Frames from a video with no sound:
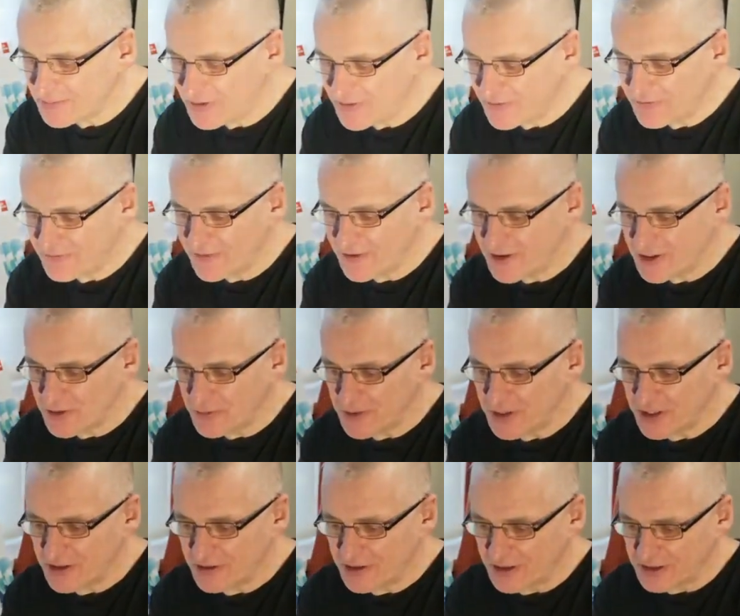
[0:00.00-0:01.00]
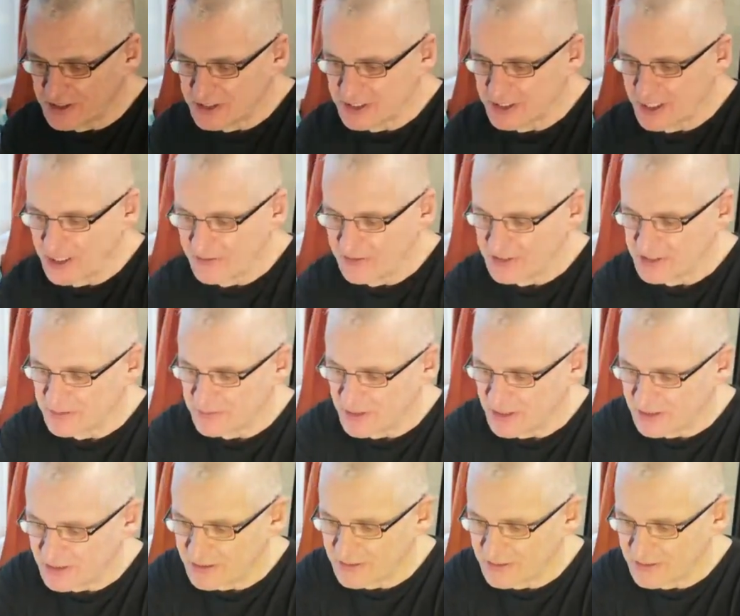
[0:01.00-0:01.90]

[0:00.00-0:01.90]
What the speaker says: bit further with your answer there, Isabel?